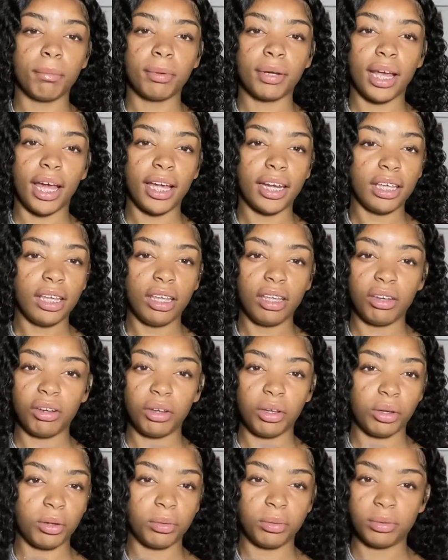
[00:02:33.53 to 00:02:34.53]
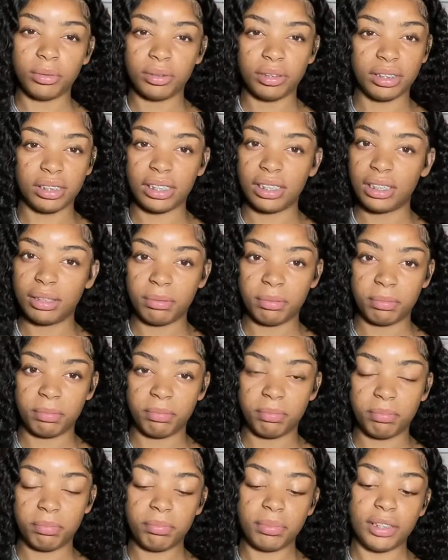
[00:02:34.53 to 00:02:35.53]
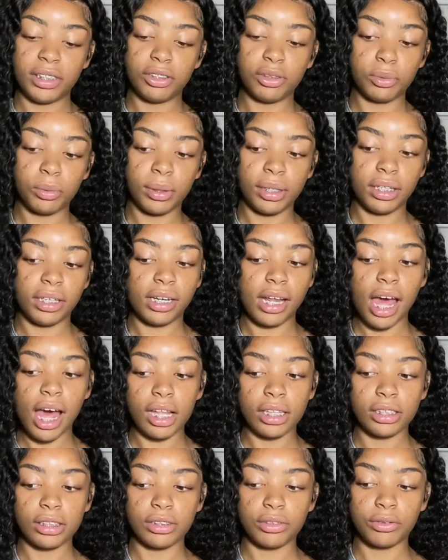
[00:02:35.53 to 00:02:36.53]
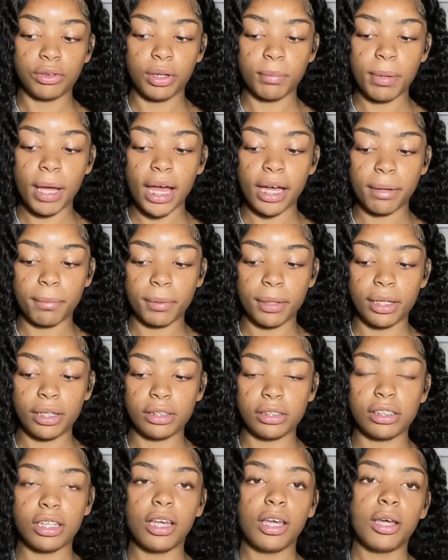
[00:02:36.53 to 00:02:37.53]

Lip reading: but I didn't know it was going to be $20 for a pack of pens.